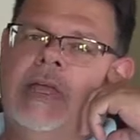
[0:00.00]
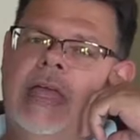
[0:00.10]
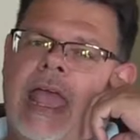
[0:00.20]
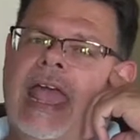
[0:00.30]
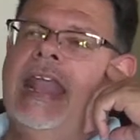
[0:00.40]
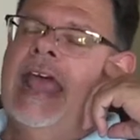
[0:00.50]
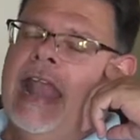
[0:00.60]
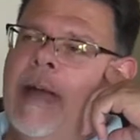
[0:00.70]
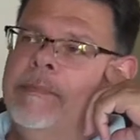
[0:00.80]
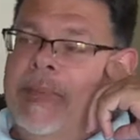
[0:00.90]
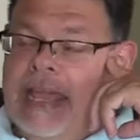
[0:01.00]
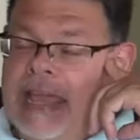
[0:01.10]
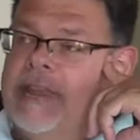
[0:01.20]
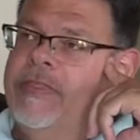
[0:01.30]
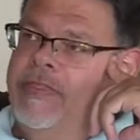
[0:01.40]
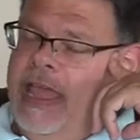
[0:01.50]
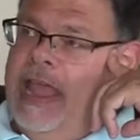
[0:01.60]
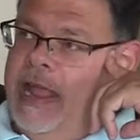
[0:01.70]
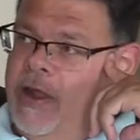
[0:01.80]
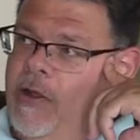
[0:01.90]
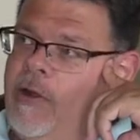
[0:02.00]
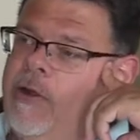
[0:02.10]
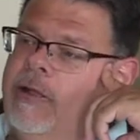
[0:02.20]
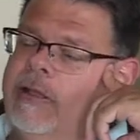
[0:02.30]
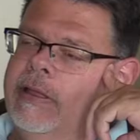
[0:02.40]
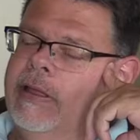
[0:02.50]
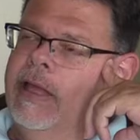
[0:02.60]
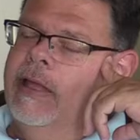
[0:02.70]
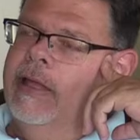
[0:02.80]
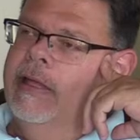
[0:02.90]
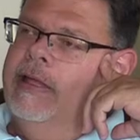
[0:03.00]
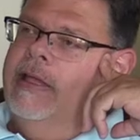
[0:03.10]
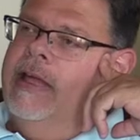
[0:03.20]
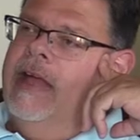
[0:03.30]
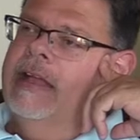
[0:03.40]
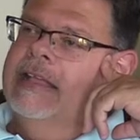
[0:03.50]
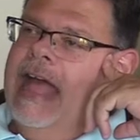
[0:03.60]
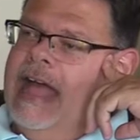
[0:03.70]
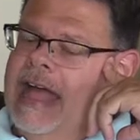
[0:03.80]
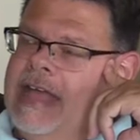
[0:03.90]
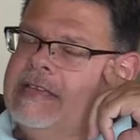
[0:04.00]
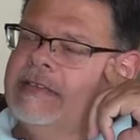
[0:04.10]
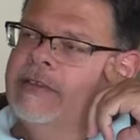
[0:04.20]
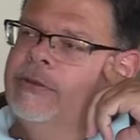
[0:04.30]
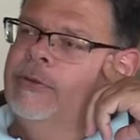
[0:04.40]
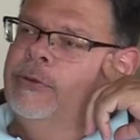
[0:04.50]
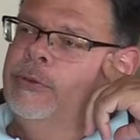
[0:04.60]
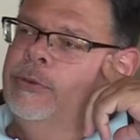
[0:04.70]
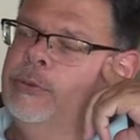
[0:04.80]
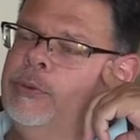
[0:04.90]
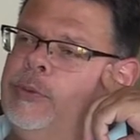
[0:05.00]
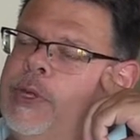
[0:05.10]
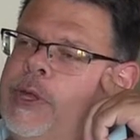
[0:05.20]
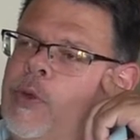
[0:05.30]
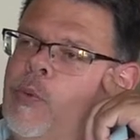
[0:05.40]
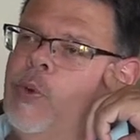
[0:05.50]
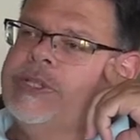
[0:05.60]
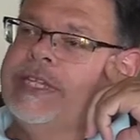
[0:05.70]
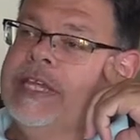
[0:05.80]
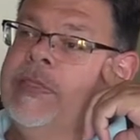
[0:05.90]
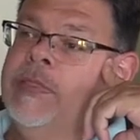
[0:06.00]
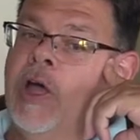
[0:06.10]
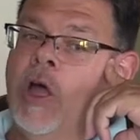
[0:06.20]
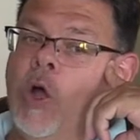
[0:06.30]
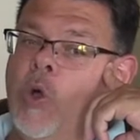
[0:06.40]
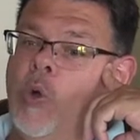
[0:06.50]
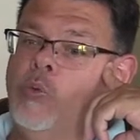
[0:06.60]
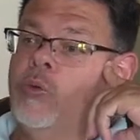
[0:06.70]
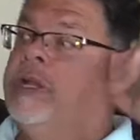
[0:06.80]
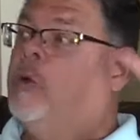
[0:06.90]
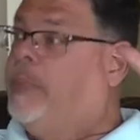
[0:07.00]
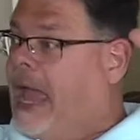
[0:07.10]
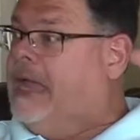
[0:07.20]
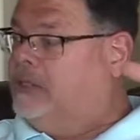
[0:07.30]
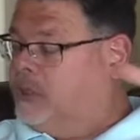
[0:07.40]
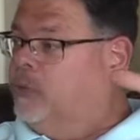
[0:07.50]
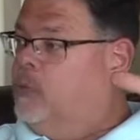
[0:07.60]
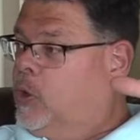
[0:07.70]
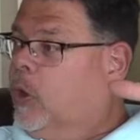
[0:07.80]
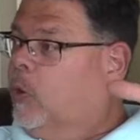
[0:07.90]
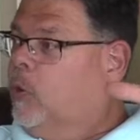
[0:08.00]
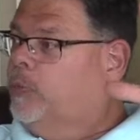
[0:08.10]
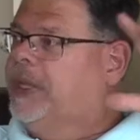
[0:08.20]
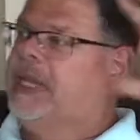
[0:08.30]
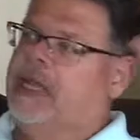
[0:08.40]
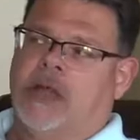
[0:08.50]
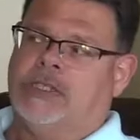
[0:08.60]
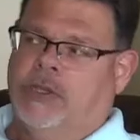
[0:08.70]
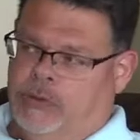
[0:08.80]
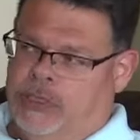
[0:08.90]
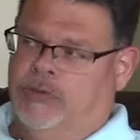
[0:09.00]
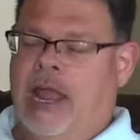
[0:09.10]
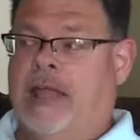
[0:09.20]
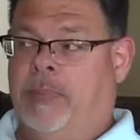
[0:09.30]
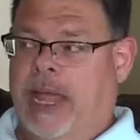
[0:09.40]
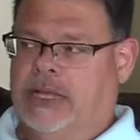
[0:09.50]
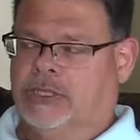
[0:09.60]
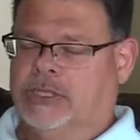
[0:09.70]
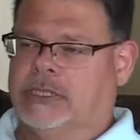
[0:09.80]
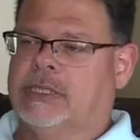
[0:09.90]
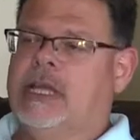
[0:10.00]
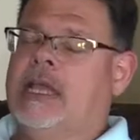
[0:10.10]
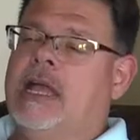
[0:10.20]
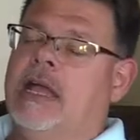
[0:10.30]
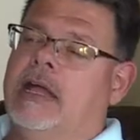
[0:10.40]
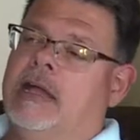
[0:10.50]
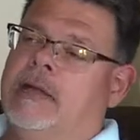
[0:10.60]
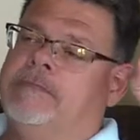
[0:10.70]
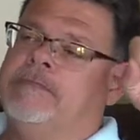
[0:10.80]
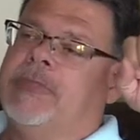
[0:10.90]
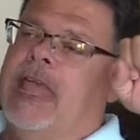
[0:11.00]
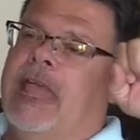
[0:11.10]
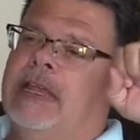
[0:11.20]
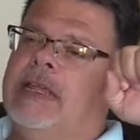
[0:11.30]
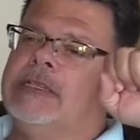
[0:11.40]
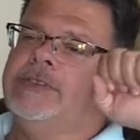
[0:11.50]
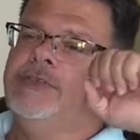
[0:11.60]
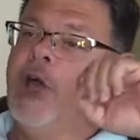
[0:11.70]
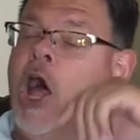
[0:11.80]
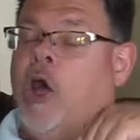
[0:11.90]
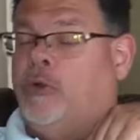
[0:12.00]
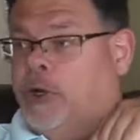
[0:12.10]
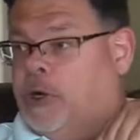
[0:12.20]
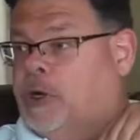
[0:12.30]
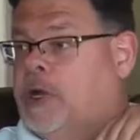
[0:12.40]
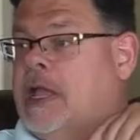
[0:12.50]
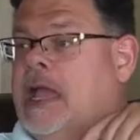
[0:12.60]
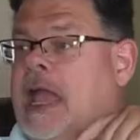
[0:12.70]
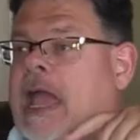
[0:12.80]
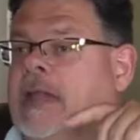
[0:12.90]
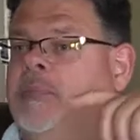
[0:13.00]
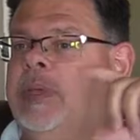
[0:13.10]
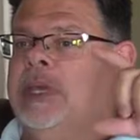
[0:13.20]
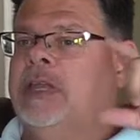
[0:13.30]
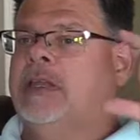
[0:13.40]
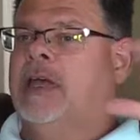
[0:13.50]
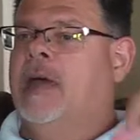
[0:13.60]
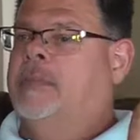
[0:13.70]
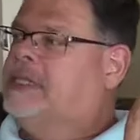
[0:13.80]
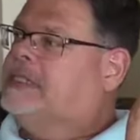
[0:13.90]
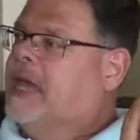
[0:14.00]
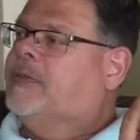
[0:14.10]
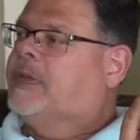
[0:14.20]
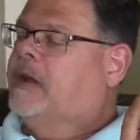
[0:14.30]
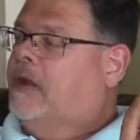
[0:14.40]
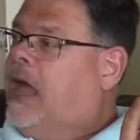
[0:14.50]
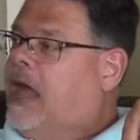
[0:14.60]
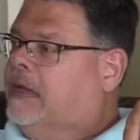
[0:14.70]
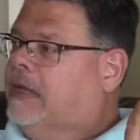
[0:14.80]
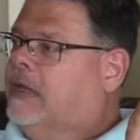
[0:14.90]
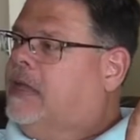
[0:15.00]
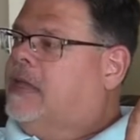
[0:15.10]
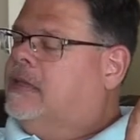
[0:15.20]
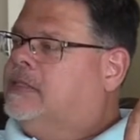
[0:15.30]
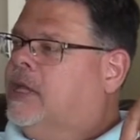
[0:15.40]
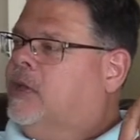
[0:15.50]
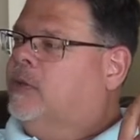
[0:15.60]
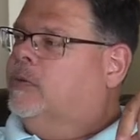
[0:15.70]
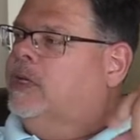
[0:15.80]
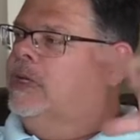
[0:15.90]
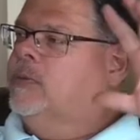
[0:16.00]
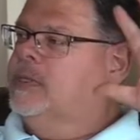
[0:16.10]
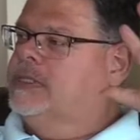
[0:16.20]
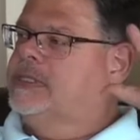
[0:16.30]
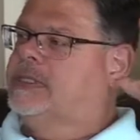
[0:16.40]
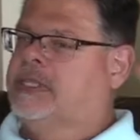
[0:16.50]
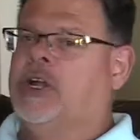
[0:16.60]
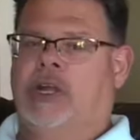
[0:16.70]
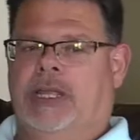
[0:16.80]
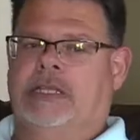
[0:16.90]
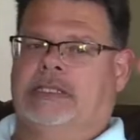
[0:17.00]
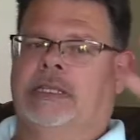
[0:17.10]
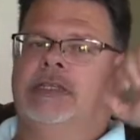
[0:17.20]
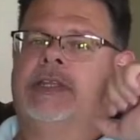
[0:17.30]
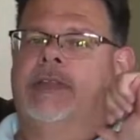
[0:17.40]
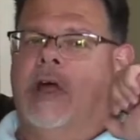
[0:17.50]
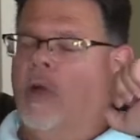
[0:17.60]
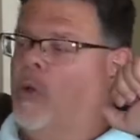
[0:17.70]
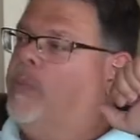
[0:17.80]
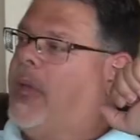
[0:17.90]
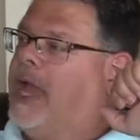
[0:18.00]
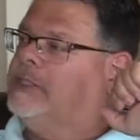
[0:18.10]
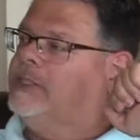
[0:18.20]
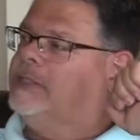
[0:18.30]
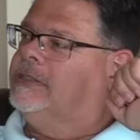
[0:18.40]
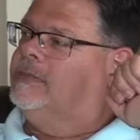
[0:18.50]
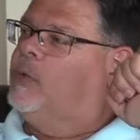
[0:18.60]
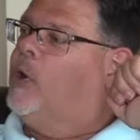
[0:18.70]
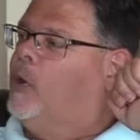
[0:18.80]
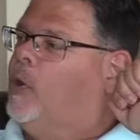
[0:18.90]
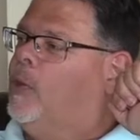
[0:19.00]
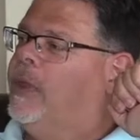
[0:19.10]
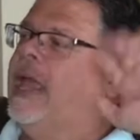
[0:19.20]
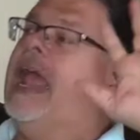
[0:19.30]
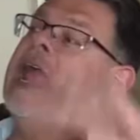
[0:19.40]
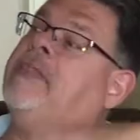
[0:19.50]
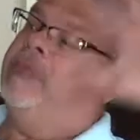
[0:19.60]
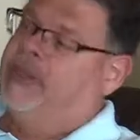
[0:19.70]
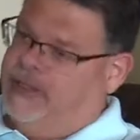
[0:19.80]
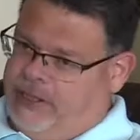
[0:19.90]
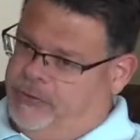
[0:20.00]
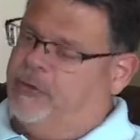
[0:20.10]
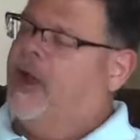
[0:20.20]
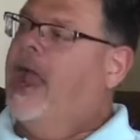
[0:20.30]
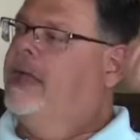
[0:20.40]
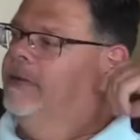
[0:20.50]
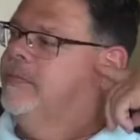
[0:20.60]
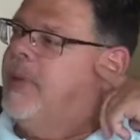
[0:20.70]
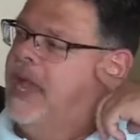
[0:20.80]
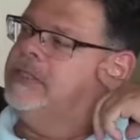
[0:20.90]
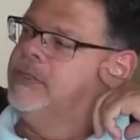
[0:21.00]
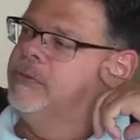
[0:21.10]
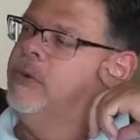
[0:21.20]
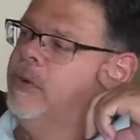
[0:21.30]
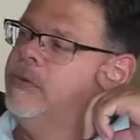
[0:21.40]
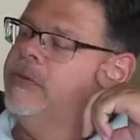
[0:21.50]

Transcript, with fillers: And I met there a guy who was in the whole real pageant world, but he also did drag pageants. And his daughter had been a Miss South Carolina. So he was serious into the whole pageant world and the drag pageant world.